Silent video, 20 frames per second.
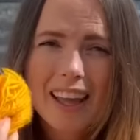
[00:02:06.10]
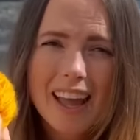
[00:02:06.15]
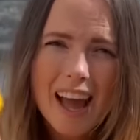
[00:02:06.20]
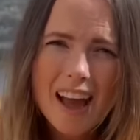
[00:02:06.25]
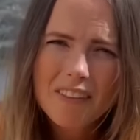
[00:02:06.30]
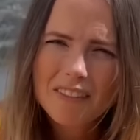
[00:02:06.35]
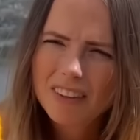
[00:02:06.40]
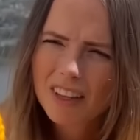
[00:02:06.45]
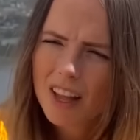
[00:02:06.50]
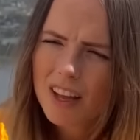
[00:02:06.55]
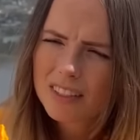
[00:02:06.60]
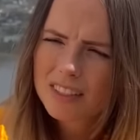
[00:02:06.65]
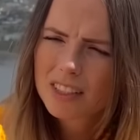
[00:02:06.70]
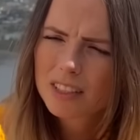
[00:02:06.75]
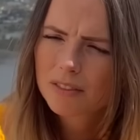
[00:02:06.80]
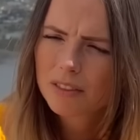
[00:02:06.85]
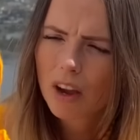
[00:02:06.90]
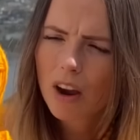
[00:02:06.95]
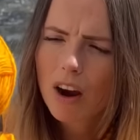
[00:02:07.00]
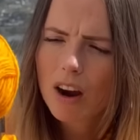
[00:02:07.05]
have lots
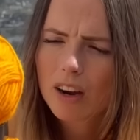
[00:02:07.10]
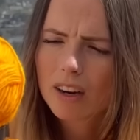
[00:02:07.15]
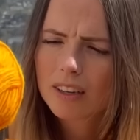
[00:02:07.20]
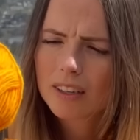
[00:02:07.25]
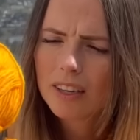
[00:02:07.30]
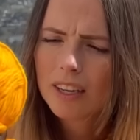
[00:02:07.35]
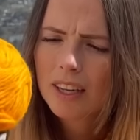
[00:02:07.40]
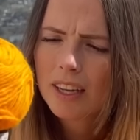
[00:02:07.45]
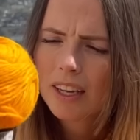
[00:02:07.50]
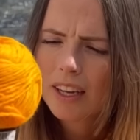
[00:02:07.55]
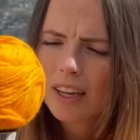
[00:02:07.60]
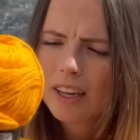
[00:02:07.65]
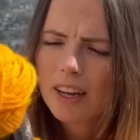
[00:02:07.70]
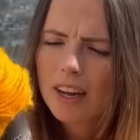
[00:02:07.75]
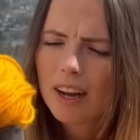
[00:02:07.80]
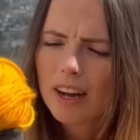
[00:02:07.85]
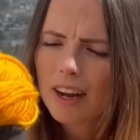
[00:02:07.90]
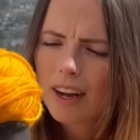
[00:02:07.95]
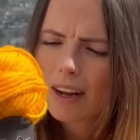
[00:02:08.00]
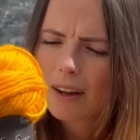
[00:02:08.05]
of yarn.
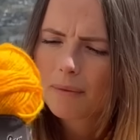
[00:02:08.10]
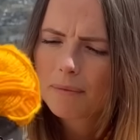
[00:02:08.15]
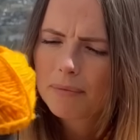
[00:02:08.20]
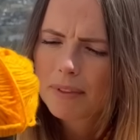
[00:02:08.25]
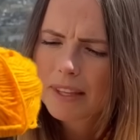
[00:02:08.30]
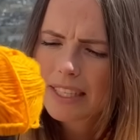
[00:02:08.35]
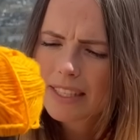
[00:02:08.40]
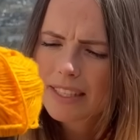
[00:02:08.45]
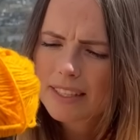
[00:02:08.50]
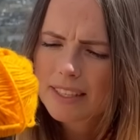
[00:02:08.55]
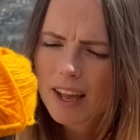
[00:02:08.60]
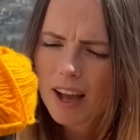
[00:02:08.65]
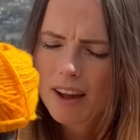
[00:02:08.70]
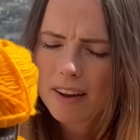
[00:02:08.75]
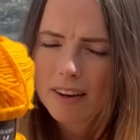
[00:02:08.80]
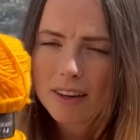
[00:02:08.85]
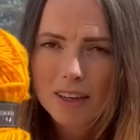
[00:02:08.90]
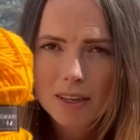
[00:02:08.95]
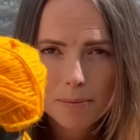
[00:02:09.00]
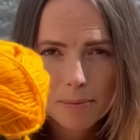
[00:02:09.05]
This is
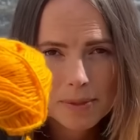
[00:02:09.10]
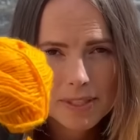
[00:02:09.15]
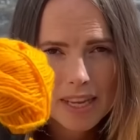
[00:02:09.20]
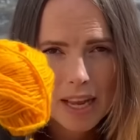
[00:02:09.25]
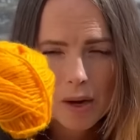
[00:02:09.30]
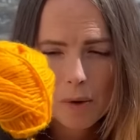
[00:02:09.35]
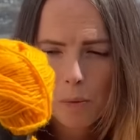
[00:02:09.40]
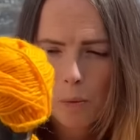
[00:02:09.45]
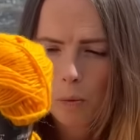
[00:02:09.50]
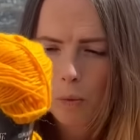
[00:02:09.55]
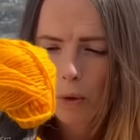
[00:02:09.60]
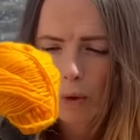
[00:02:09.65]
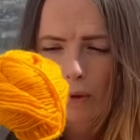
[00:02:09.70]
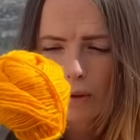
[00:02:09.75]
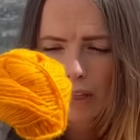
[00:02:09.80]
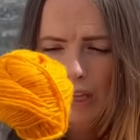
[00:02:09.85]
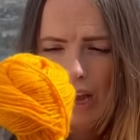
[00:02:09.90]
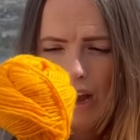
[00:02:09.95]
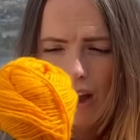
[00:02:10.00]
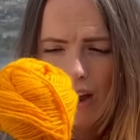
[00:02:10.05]
100% wool
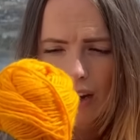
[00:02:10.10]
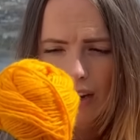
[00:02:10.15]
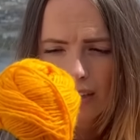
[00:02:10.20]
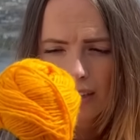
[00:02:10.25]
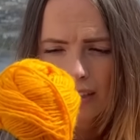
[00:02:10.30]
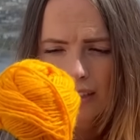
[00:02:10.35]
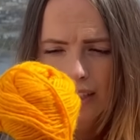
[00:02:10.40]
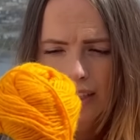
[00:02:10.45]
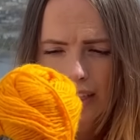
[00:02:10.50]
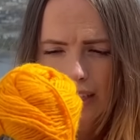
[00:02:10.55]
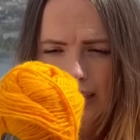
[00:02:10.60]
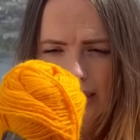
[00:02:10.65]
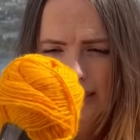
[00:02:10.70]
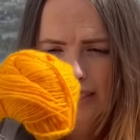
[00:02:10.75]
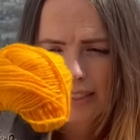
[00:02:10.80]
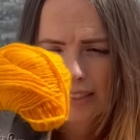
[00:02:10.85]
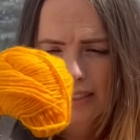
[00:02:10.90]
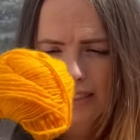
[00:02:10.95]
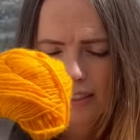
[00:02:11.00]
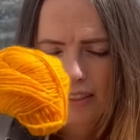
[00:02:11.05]
yarn.
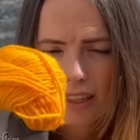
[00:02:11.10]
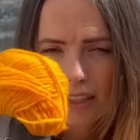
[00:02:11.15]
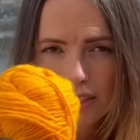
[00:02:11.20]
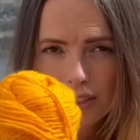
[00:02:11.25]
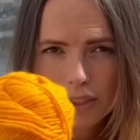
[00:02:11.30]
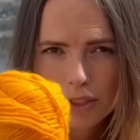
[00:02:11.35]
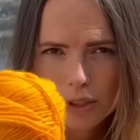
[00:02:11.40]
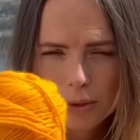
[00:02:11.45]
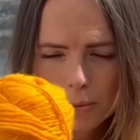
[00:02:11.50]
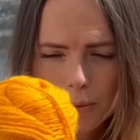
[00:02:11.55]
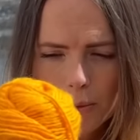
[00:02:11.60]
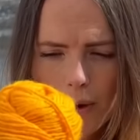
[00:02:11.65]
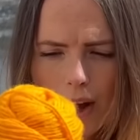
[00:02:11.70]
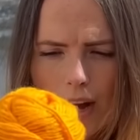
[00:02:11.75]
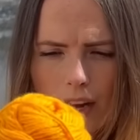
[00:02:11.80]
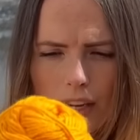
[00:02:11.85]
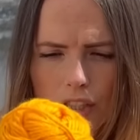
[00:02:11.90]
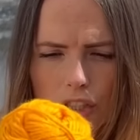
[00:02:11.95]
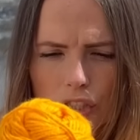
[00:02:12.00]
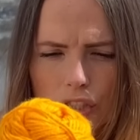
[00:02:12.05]
It's
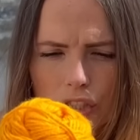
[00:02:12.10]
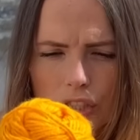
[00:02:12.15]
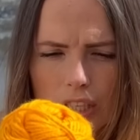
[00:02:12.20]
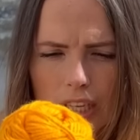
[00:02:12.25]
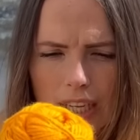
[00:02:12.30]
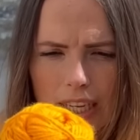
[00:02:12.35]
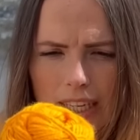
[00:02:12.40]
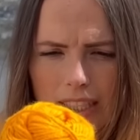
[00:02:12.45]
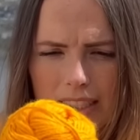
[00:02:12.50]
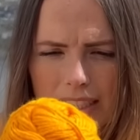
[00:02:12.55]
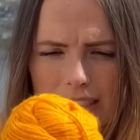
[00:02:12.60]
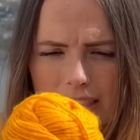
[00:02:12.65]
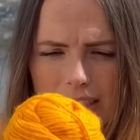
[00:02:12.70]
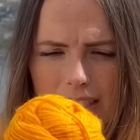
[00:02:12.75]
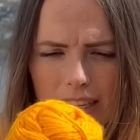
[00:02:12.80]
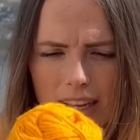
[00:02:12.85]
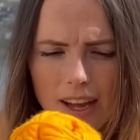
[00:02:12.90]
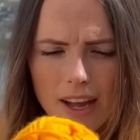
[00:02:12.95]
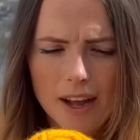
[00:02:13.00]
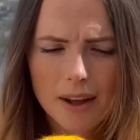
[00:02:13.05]
non-superwash. It's
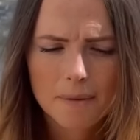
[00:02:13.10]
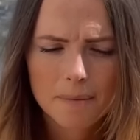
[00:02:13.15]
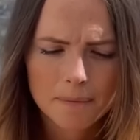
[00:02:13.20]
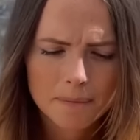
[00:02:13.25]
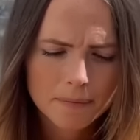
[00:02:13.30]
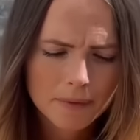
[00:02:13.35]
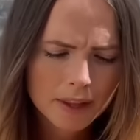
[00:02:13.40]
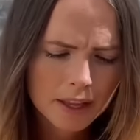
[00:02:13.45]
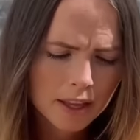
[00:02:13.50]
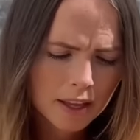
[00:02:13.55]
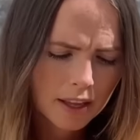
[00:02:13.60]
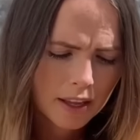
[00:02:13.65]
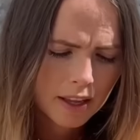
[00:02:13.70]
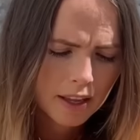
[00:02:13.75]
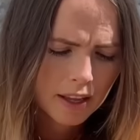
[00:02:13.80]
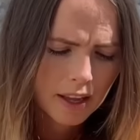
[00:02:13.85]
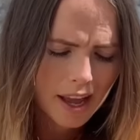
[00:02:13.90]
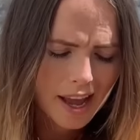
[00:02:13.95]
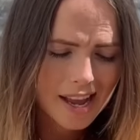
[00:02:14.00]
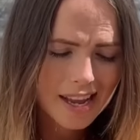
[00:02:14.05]

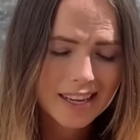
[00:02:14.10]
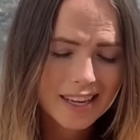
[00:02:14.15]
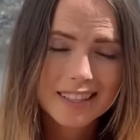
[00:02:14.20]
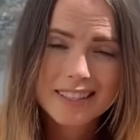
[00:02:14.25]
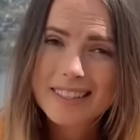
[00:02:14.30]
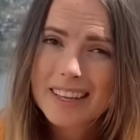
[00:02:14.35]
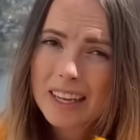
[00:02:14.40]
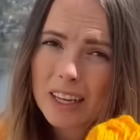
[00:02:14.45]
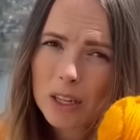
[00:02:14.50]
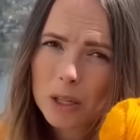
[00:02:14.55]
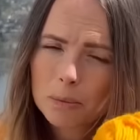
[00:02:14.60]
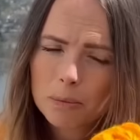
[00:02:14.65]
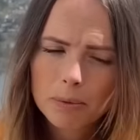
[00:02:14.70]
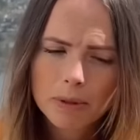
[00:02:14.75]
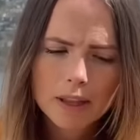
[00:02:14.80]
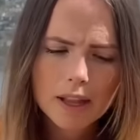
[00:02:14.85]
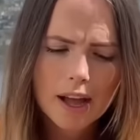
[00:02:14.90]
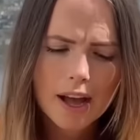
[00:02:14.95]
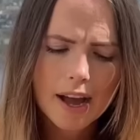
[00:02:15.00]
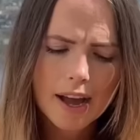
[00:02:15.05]
a single
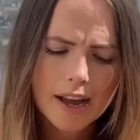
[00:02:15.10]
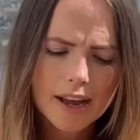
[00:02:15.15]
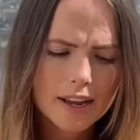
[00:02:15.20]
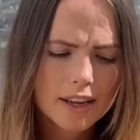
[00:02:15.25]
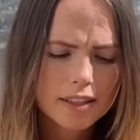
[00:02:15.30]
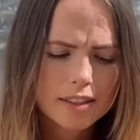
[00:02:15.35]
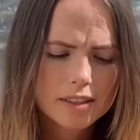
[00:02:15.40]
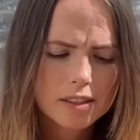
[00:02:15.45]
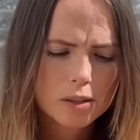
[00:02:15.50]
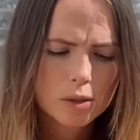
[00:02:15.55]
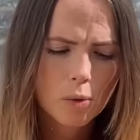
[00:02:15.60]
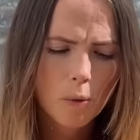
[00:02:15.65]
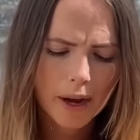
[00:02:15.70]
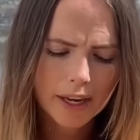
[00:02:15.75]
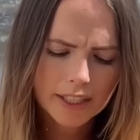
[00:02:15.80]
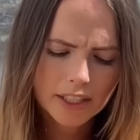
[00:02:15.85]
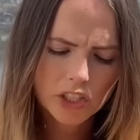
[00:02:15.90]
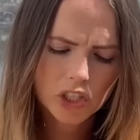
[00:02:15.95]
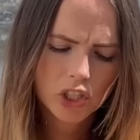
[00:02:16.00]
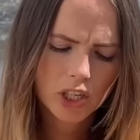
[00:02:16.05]
ply. It's
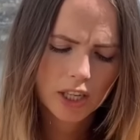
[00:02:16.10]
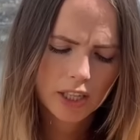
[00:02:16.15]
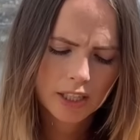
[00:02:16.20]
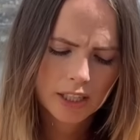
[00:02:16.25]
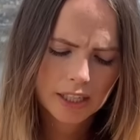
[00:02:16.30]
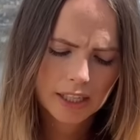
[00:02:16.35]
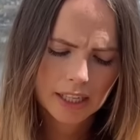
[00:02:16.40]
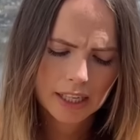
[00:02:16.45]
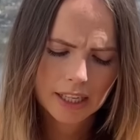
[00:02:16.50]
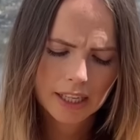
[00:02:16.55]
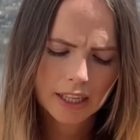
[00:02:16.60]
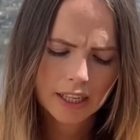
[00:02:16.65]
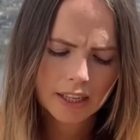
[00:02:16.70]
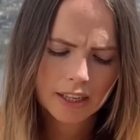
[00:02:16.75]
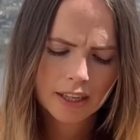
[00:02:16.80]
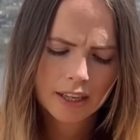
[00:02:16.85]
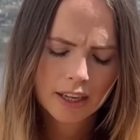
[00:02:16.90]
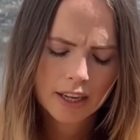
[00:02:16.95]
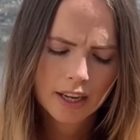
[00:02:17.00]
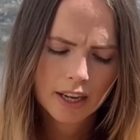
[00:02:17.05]
quite chunky.
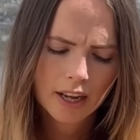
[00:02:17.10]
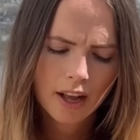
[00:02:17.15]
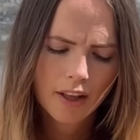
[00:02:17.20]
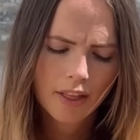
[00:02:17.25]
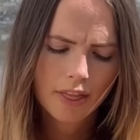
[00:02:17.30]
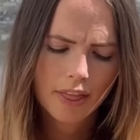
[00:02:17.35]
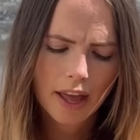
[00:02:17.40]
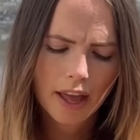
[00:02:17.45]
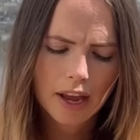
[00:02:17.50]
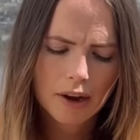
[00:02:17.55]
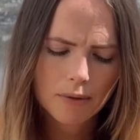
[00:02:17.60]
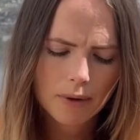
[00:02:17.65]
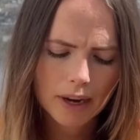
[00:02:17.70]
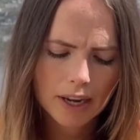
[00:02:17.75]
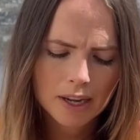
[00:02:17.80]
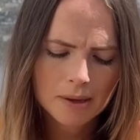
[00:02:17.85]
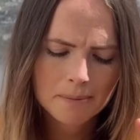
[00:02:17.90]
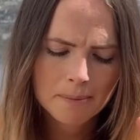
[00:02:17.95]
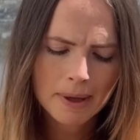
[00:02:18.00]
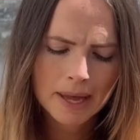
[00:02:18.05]
They
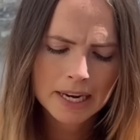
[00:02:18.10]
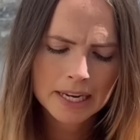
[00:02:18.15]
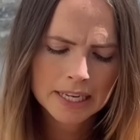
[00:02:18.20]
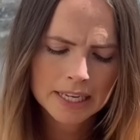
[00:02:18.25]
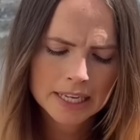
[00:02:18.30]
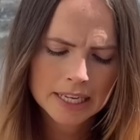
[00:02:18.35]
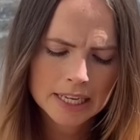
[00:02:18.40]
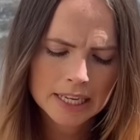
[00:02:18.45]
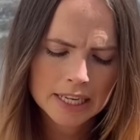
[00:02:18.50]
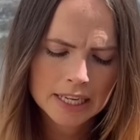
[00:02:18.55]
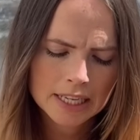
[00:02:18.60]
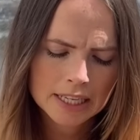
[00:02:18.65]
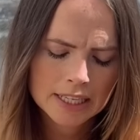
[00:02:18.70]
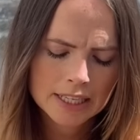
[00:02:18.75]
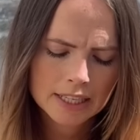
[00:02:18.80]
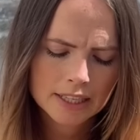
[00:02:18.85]
recommended